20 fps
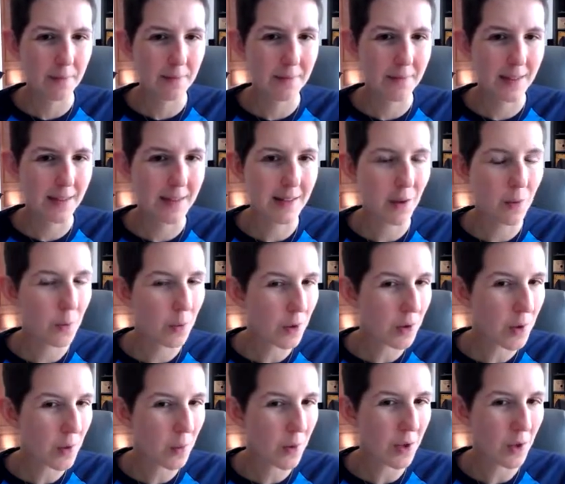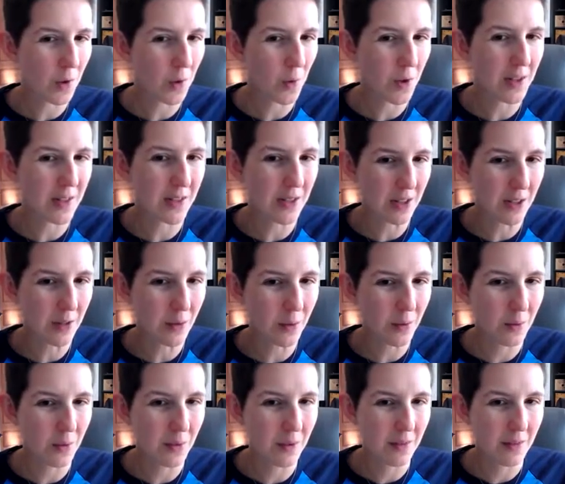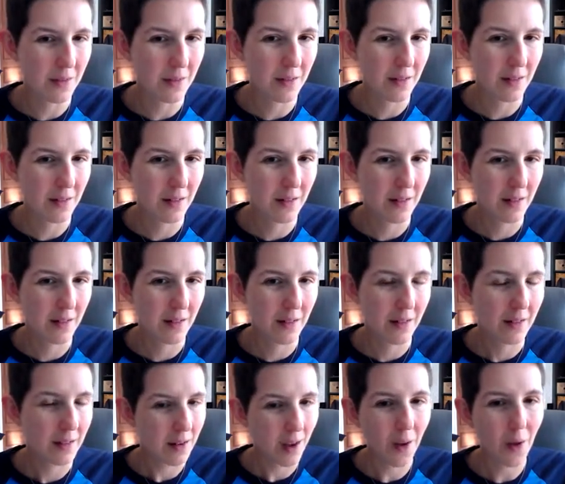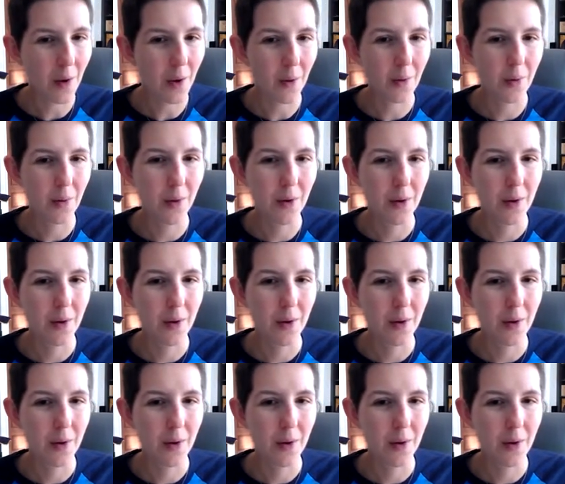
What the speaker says: Is that really what you want to do? No.